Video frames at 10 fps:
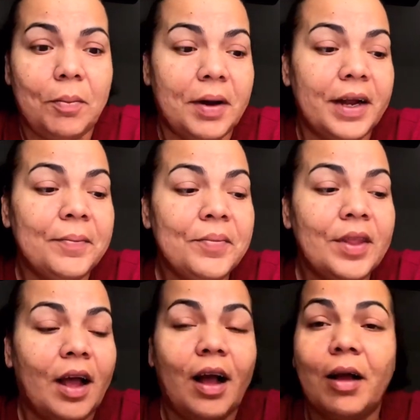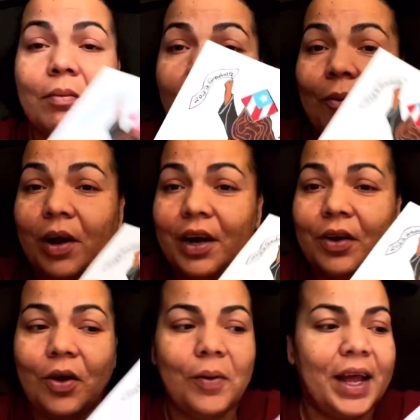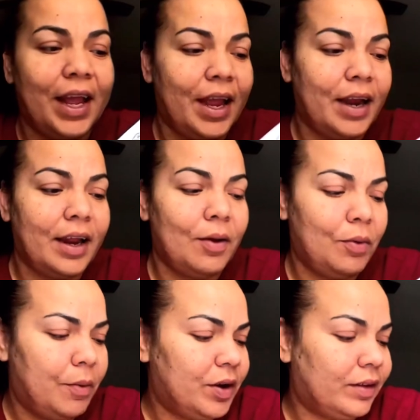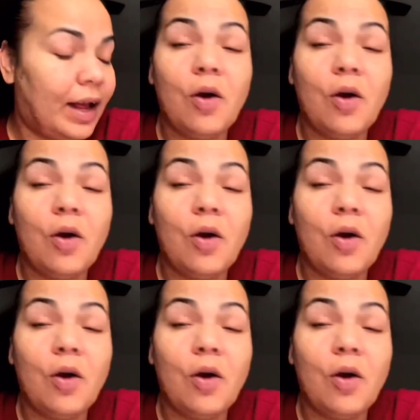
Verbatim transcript: but um, I wanted to go ahead, where was I?